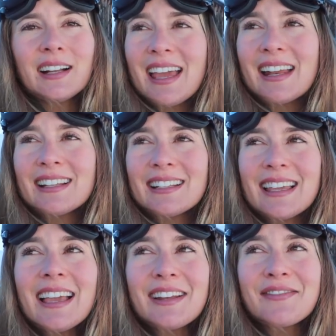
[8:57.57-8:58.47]
And
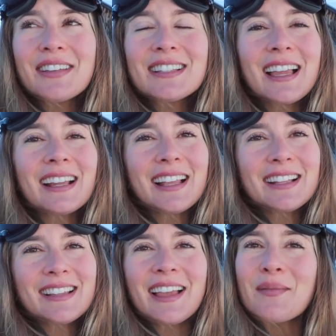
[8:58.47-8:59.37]
yeah, it feels like
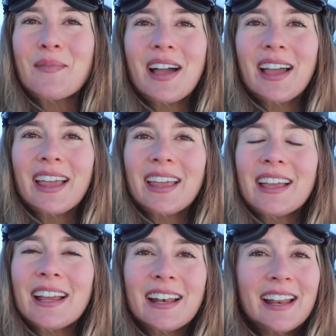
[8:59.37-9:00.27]
that's like my
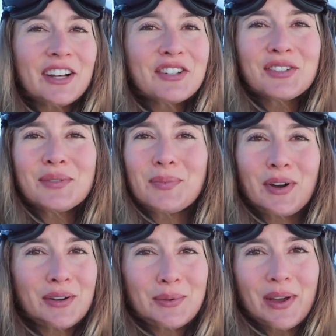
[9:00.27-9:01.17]
natural
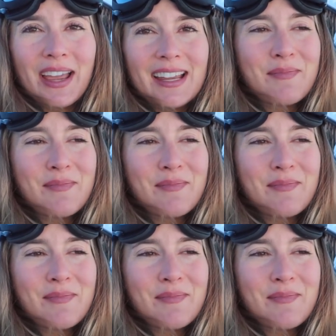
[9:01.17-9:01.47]
body weight.